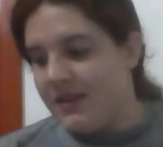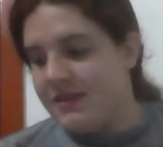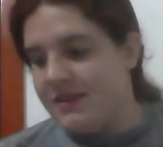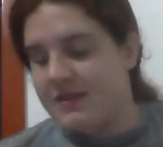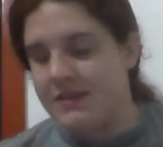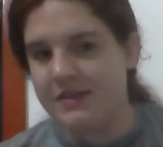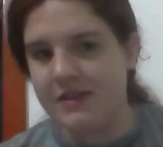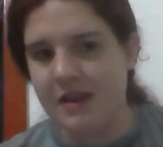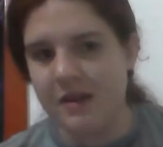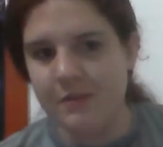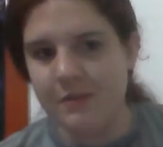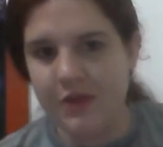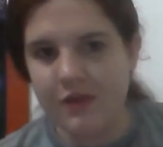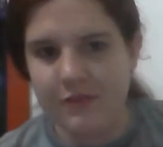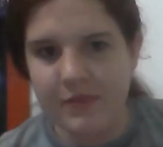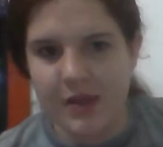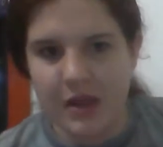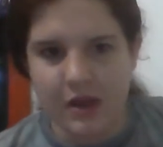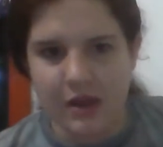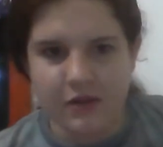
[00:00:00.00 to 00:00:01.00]
Some of
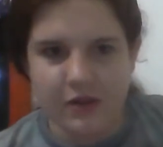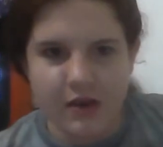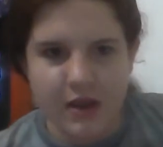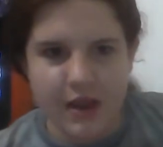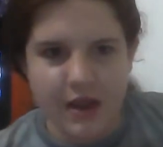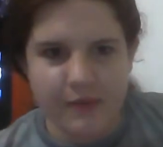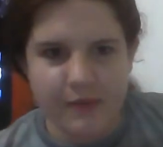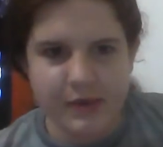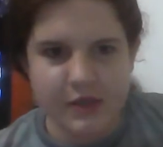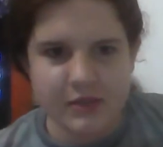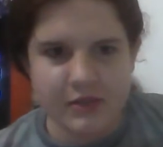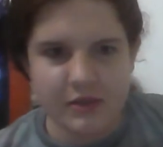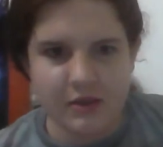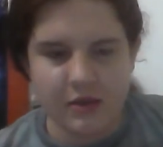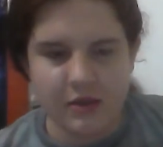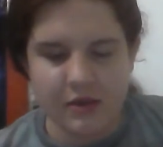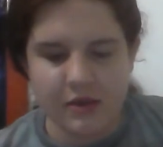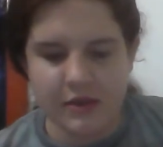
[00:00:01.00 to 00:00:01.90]
my other hobbies,